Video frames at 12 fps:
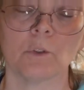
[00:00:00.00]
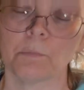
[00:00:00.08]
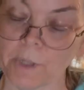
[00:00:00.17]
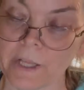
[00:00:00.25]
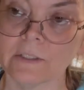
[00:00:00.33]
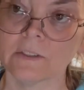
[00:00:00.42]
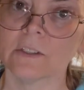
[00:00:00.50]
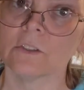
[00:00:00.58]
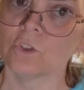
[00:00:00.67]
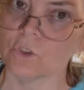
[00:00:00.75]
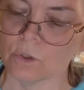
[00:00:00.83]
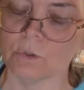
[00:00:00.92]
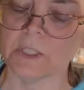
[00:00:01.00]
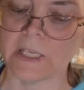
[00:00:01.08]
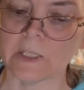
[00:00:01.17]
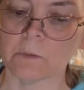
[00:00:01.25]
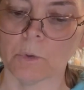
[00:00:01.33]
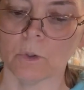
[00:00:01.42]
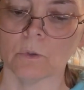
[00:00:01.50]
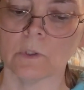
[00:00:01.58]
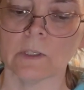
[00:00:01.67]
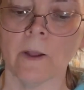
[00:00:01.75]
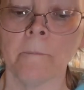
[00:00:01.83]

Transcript: plus 2 teaspoons.